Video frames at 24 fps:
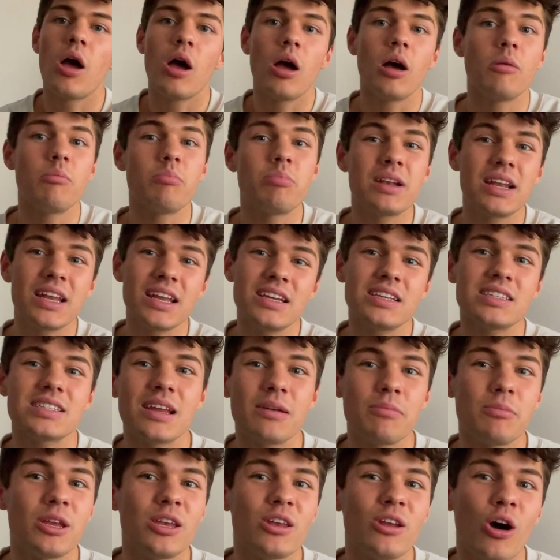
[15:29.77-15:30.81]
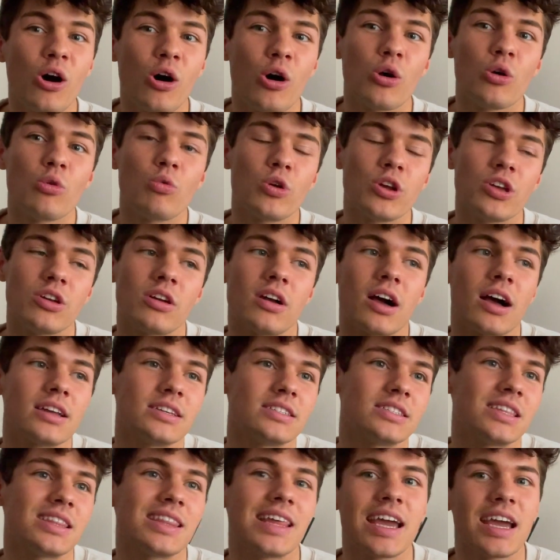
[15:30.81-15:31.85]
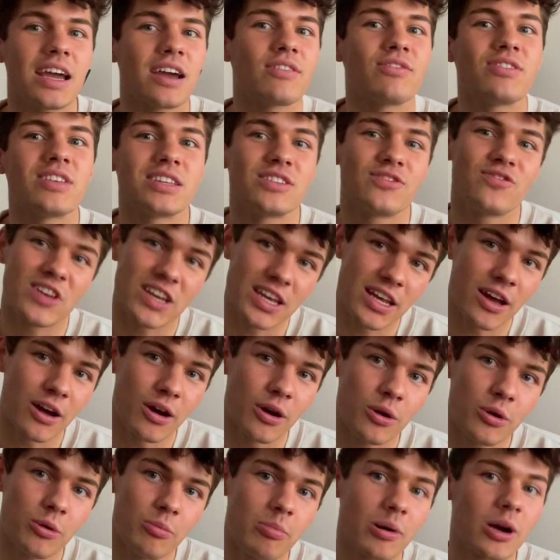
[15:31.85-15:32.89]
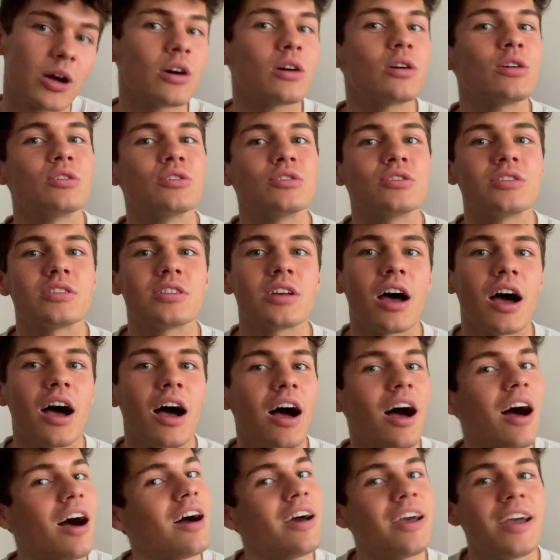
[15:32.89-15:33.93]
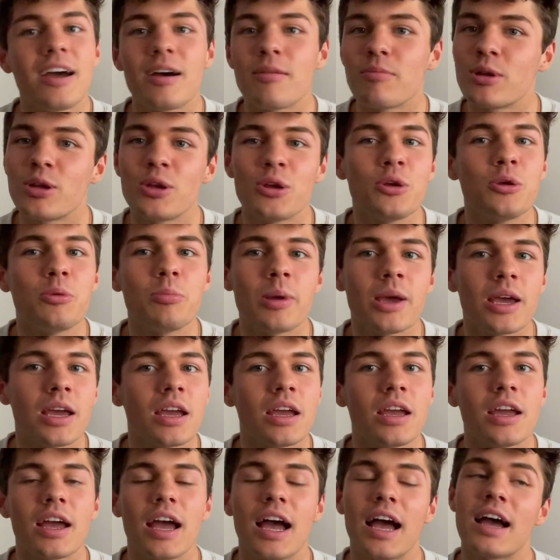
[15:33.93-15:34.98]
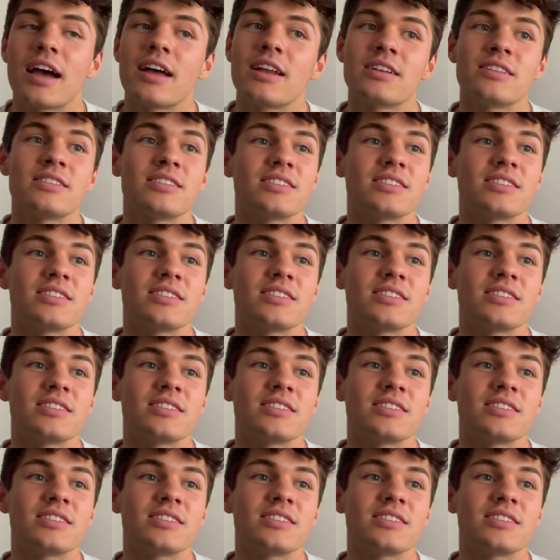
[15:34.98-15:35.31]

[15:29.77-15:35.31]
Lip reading: Please let me know what you guys think of this video, because I am a newbie and